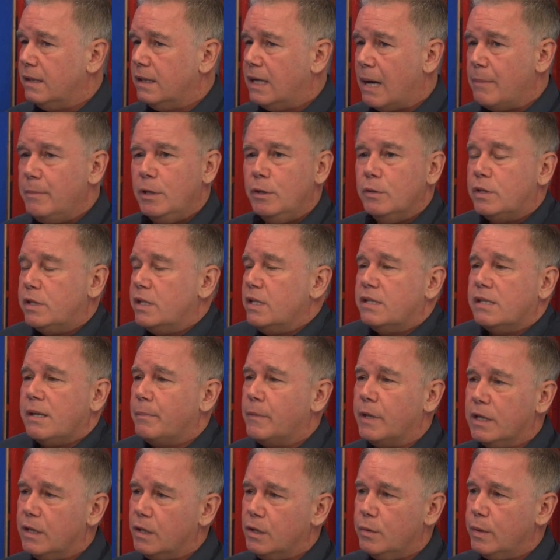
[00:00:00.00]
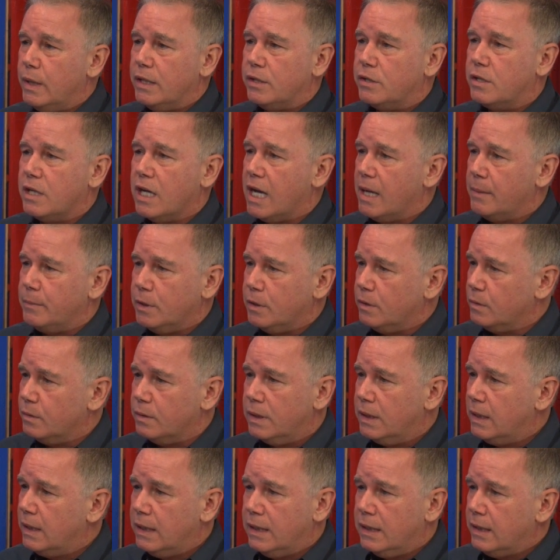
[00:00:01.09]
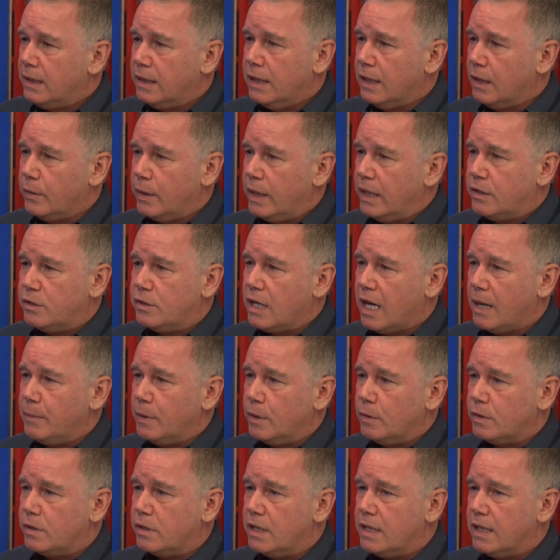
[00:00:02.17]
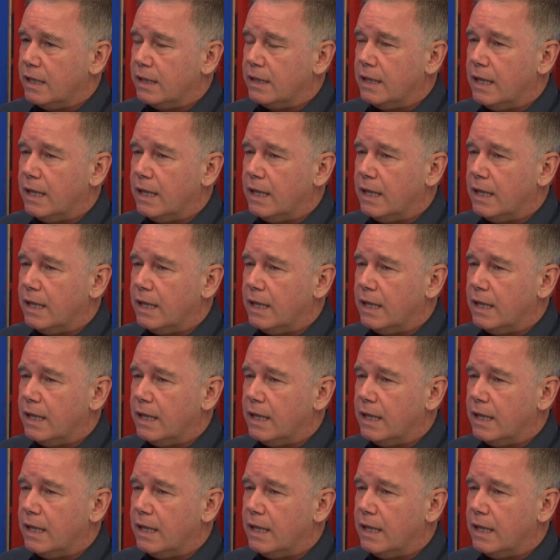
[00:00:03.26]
I mean, you see something new each time you, you know, each time you see it.